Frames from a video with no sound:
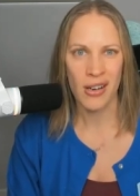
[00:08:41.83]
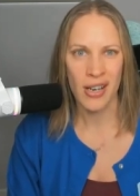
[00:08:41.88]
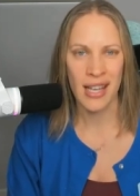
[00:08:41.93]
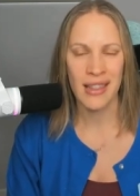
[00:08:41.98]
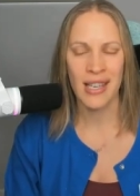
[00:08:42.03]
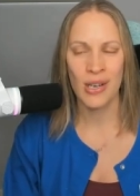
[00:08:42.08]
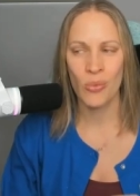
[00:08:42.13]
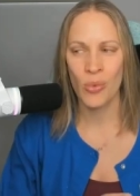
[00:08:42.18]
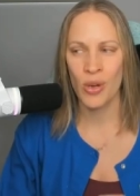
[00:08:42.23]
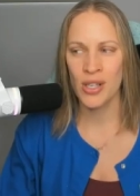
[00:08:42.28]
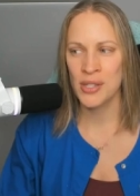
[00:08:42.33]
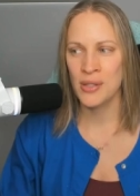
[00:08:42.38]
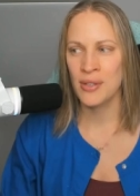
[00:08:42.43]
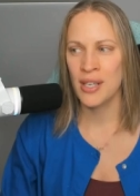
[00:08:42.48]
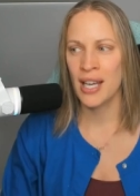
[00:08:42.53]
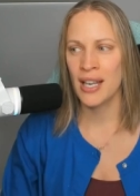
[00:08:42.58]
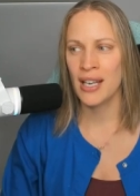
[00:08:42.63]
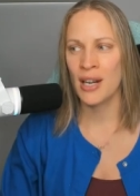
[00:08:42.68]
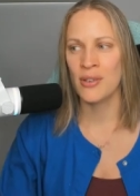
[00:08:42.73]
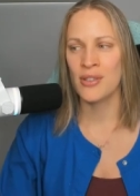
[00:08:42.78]
And then once you
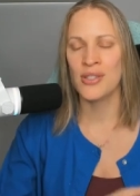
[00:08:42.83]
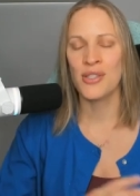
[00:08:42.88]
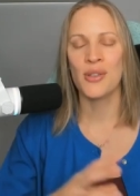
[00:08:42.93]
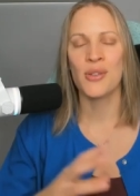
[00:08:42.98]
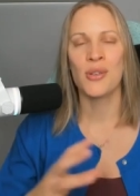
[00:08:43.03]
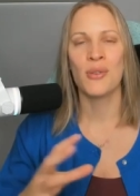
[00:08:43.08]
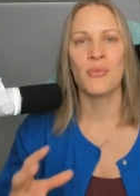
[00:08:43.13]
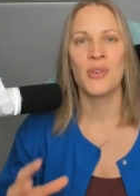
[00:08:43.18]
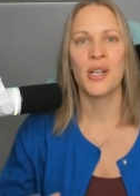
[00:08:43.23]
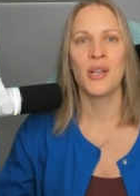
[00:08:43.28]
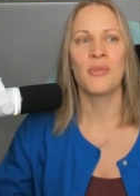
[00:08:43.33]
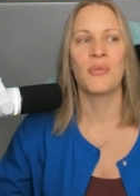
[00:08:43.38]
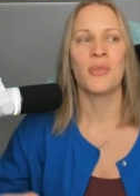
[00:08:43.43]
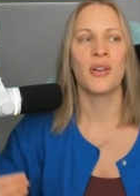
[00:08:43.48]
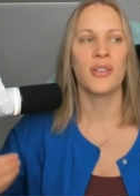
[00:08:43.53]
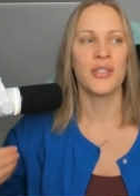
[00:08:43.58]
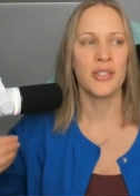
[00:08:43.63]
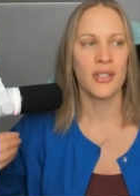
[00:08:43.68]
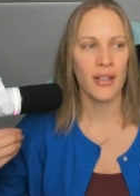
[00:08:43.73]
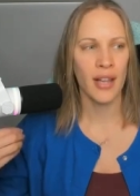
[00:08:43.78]
get out into the real
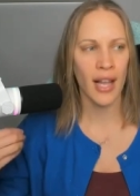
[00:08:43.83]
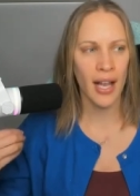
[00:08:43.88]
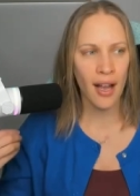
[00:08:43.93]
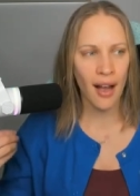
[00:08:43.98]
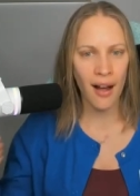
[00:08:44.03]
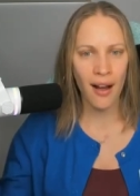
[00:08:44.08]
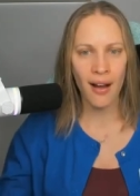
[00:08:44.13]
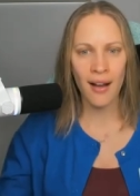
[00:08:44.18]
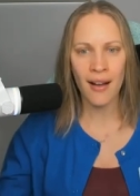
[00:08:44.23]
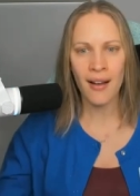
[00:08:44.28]
world, you're like, huh,